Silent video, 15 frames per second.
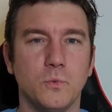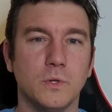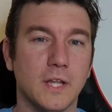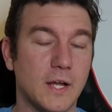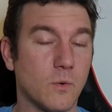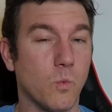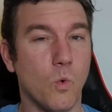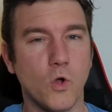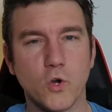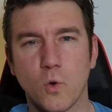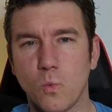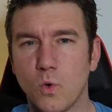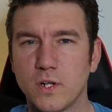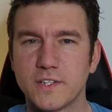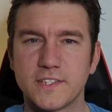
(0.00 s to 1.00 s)
like
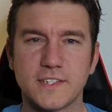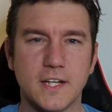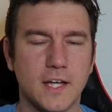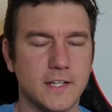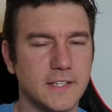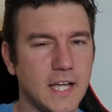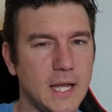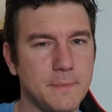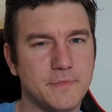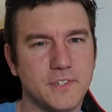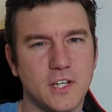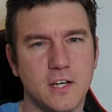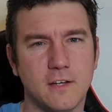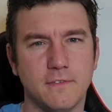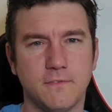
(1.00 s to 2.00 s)
one-on-one type
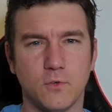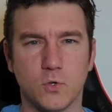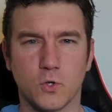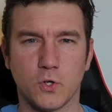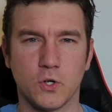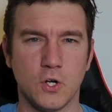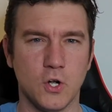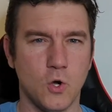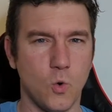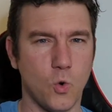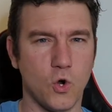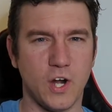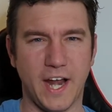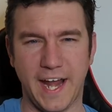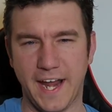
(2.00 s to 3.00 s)
stuff or
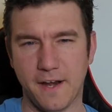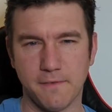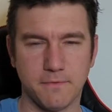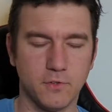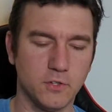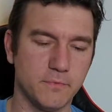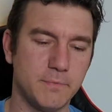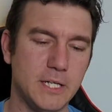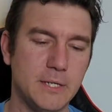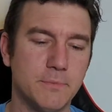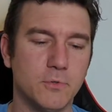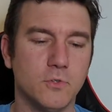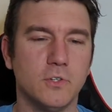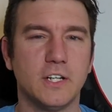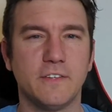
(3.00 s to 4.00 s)
a handful of
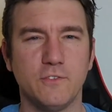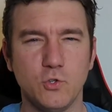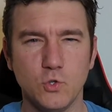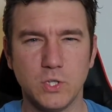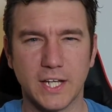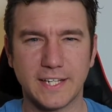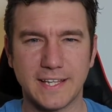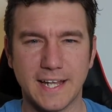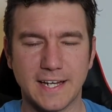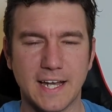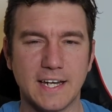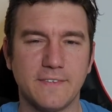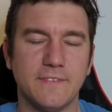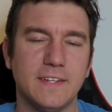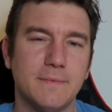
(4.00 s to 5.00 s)
people, and you'd like that
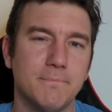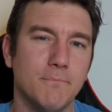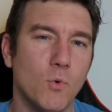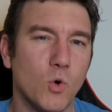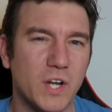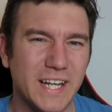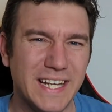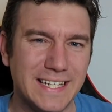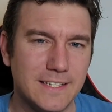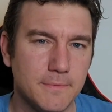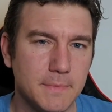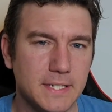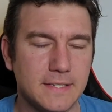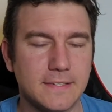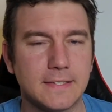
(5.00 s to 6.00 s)
kind of more
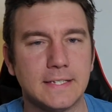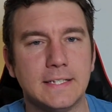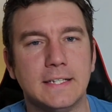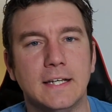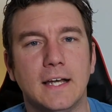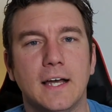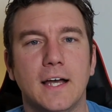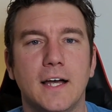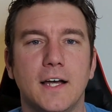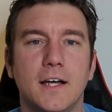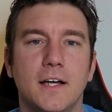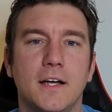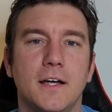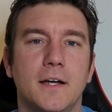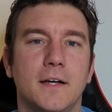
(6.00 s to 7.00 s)
intimate,
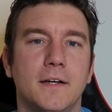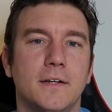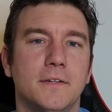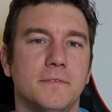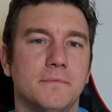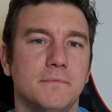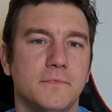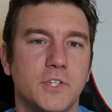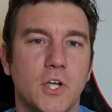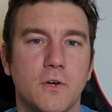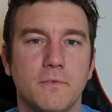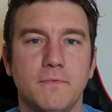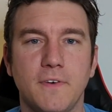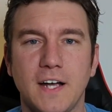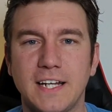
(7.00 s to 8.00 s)

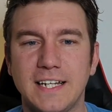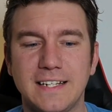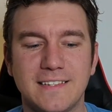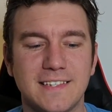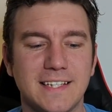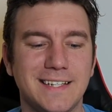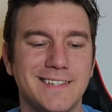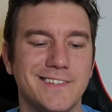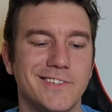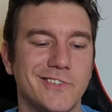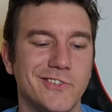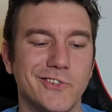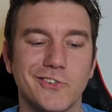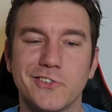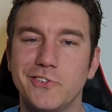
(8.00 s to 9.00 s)
fighting scenes,
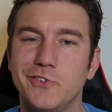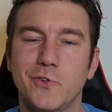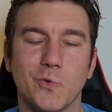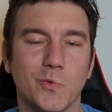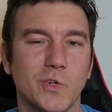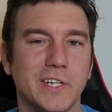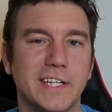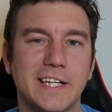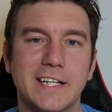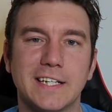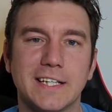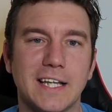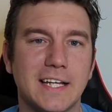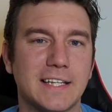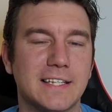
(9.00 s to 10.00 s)
you're really going to
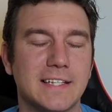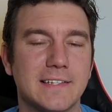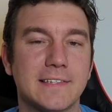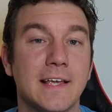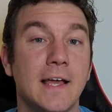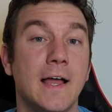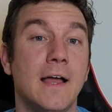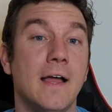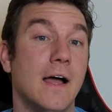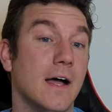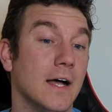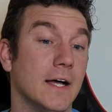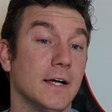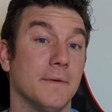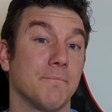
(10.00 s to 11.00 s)
like this.
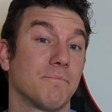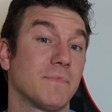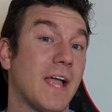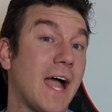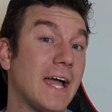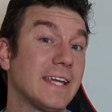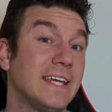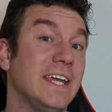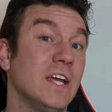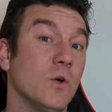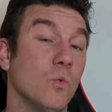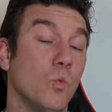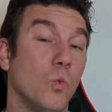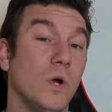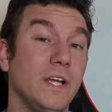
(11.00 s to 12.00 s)
I
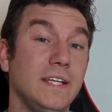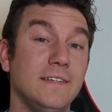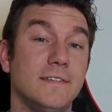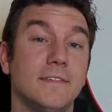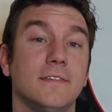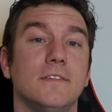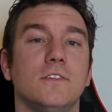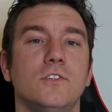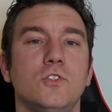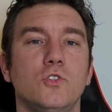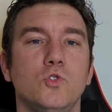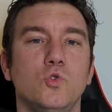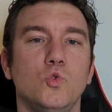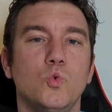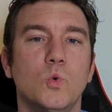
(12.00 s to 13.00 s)
can't wait
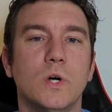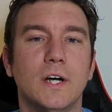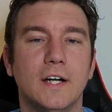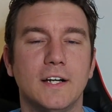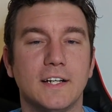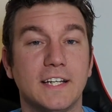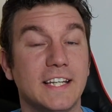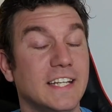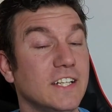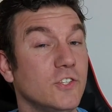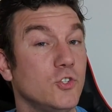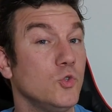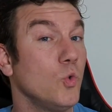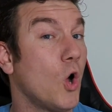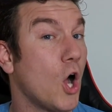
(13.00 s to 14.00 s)
to get
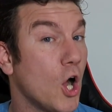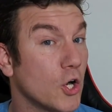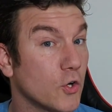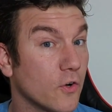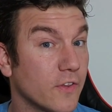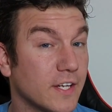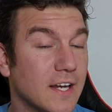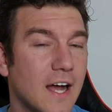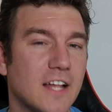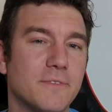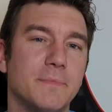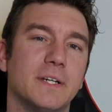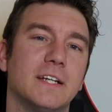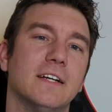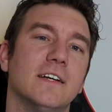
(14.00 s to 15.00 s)
into Hunger of the Gods,
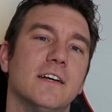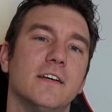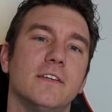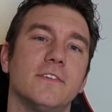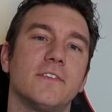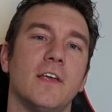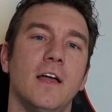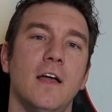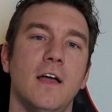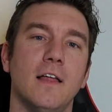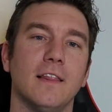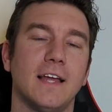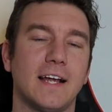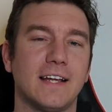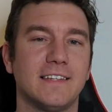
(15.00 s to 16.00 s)
because,
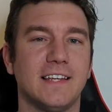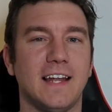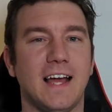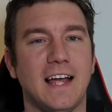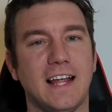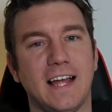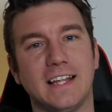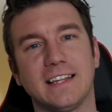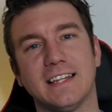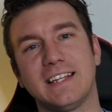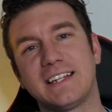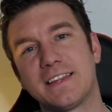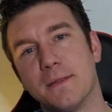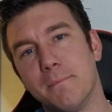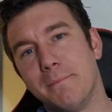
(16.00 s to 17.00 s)
like I said, I
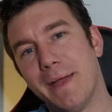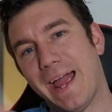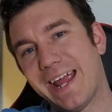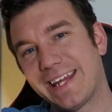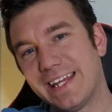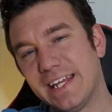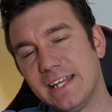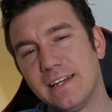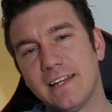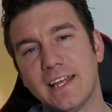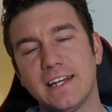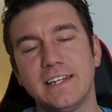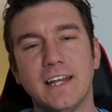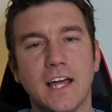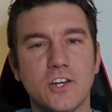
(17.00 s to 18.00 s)
like the back end,
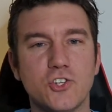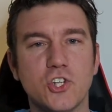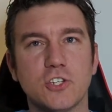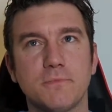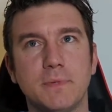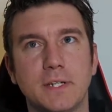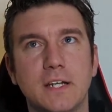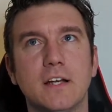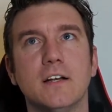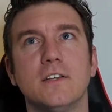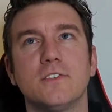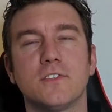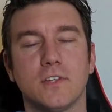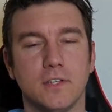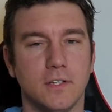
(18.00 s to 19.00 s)
and not just
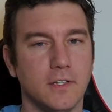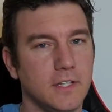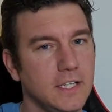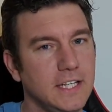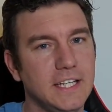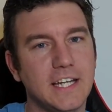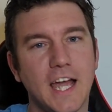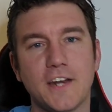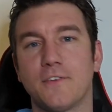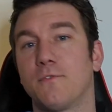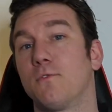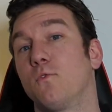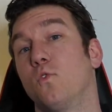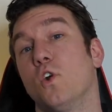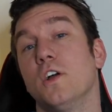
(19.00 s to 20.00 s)
because he kind
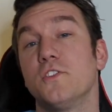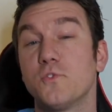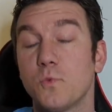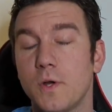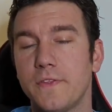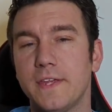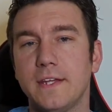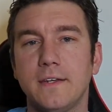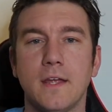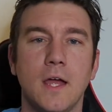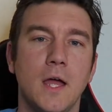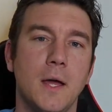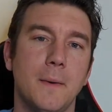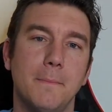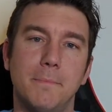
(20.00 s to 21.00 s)
of runs with it,
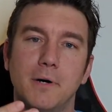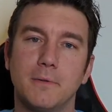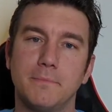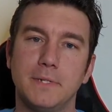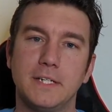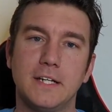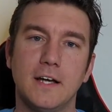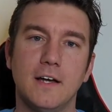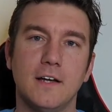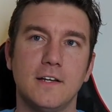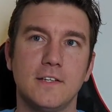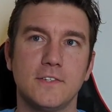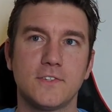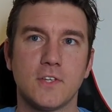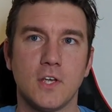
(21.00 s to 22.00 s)
but
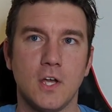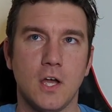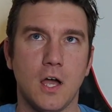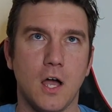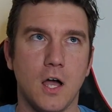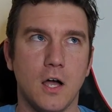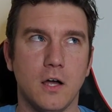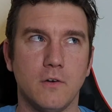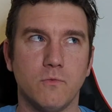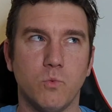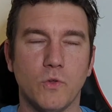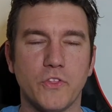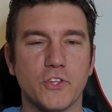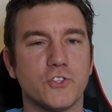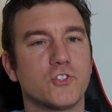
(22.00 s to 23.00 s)
because of
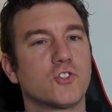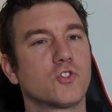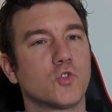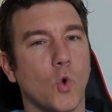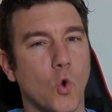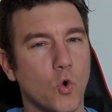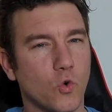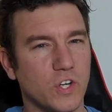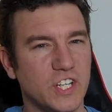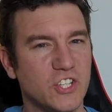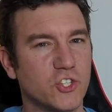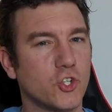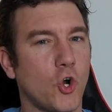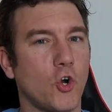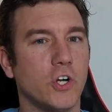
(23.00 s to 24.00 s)
what the story
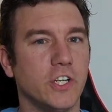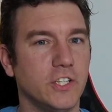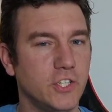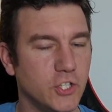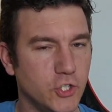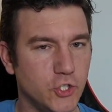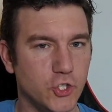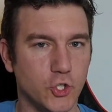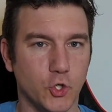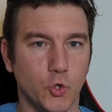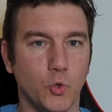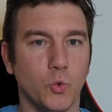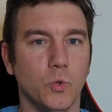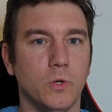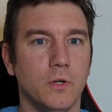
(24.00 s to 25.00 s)
started to
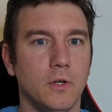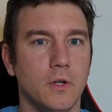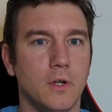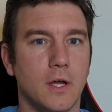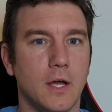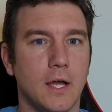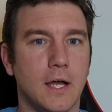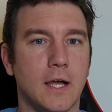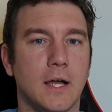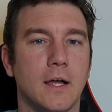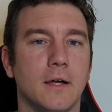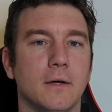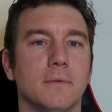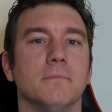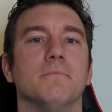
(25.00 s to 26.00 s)
do
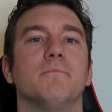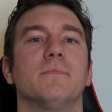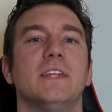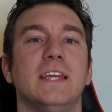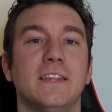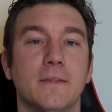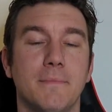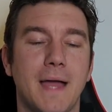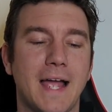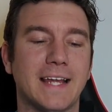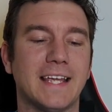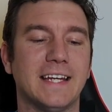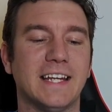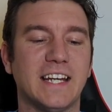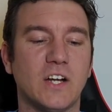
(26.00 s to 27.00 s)
in the back
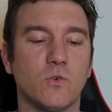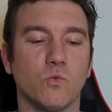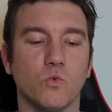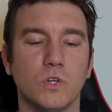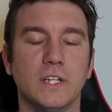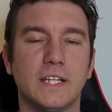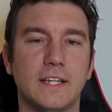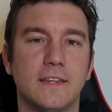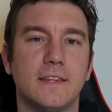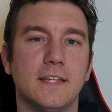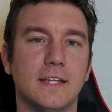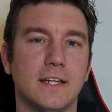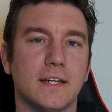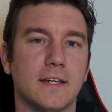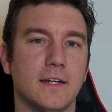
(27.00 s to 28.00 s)
end. And I really
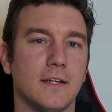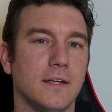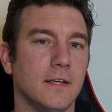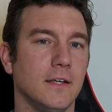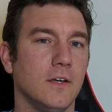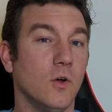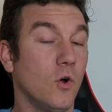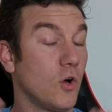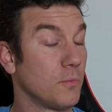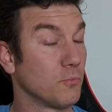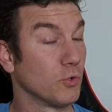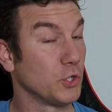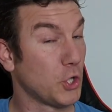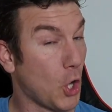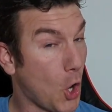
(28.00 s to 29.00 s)
think, or I'm
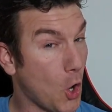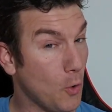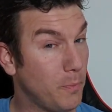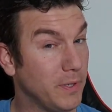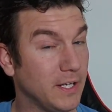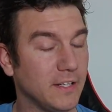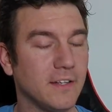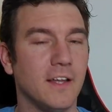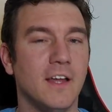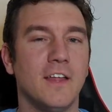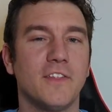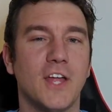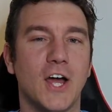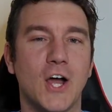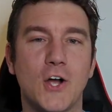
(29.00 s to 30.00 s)
really hoping,
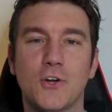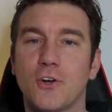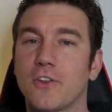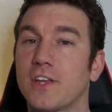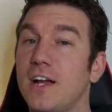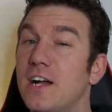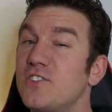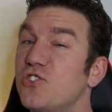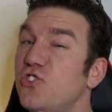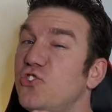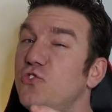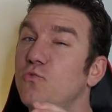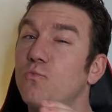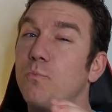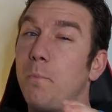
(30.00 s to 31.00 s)
that Hunger of the Gods
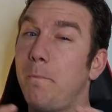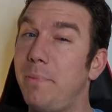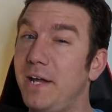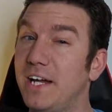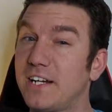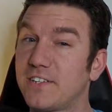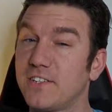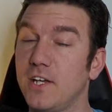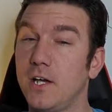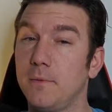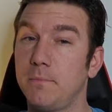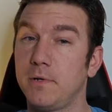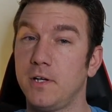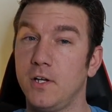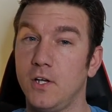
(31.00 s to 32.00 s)
picks
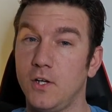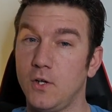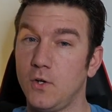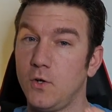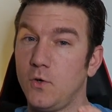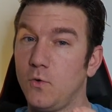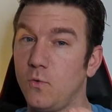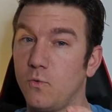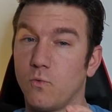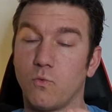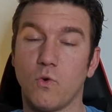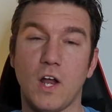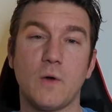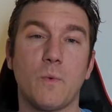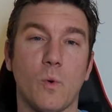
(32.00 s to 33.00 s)
up
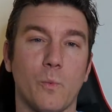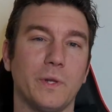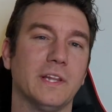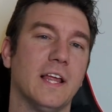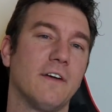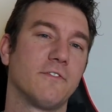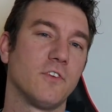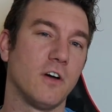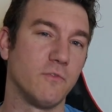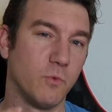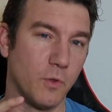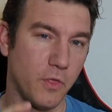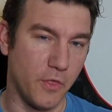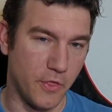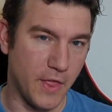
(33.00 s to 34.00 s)
right where we left off
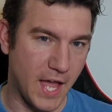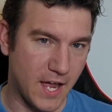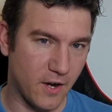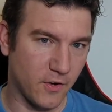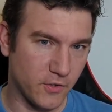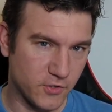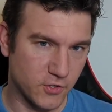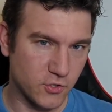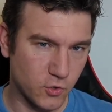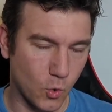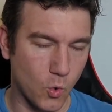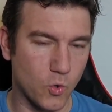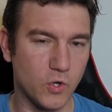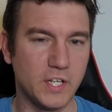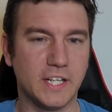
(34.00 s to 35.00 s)
with that
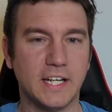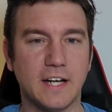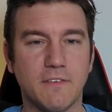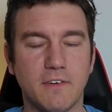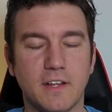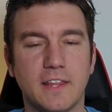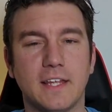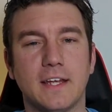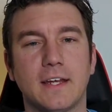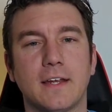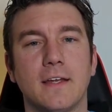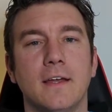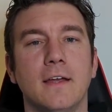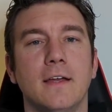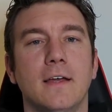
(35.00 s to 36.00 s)
story and everything.